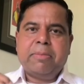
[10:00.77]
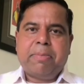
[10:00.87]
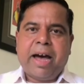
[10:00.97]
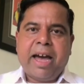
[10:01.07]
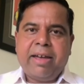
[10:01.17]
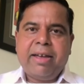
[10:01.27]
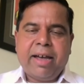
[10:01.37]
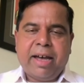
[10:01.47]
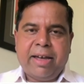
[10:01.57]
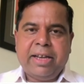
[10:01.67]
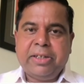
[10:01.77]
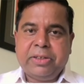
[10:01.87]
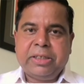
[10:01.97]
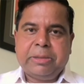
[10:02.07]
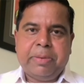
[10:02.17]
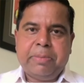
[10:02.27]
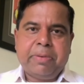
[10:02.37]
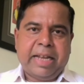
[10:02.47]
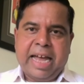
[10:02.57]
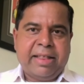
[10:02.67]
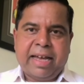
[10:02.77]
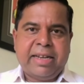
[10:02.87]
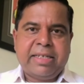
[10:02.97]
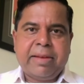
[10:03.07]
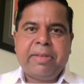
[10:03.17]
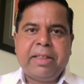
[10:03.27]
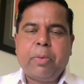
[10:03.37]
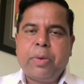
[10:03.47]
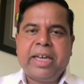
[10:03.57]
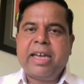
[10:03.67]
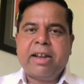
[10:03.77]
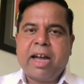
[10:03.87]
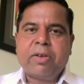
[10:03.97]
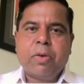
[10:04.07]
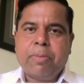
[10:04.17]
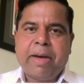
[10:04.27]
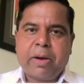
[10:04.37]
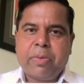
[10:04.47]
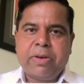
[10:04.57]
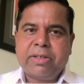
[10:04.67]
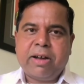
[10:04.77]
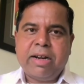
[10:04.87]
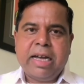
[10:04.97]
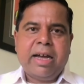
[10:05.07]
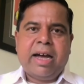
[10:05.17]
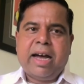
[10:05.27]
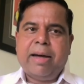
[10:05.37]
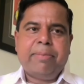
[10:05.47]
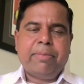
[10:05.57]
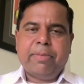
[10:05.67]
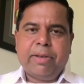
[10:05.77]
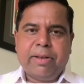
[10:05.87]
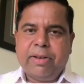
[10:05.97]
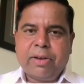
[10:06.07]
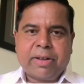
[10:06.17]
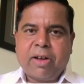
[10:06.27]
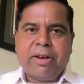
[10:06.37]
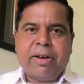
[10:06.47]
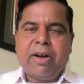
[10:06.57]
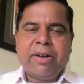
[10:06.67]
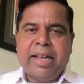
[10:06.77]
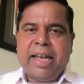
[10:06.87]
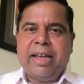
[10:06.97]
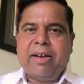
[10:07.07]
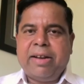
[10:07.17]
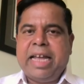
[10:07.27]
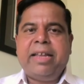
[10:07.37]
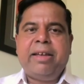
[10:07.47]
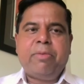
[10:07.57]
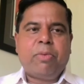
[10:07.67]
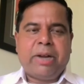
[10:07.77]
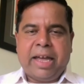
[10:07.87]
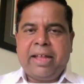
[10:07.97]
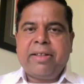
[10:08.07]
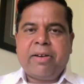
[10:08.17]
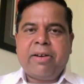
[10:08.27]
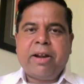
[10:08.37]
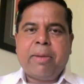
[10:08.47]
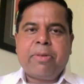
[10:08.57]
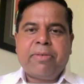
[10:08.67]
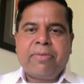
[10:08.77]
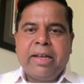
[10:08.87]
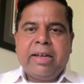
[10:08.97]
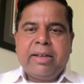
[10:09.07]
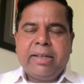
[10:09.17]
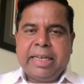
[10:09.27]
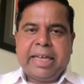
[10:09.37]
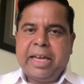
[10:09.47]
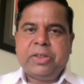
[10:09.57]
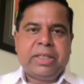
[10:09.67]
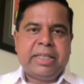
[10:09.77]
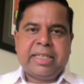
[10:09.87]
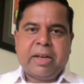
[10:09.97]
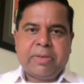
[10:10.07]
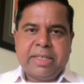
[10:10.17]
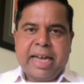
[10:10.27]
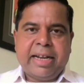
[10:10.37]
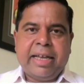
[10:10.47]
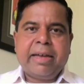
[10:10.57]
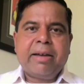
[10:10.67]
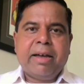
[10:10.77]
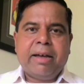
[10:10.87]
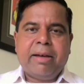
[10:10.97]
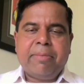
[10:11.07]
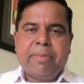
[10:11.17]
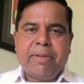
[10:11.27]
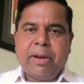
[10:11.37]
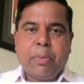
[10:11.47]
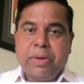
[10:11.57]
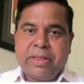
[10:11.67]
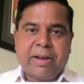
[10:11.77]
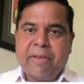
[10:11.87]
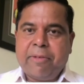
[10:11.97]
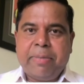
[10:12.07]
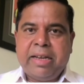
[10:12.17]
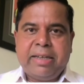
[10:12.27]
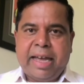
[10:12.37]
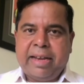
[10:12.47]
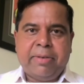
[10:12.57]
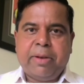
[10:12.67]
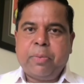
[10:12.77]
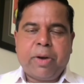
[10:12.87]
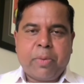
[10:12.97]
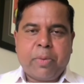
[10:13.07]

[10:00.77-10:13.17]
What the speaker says: by Indigenous people. And that is something that we cannot go backwards on. Look, on any day, there are a number of litigation that's outstanding, with the government, and we're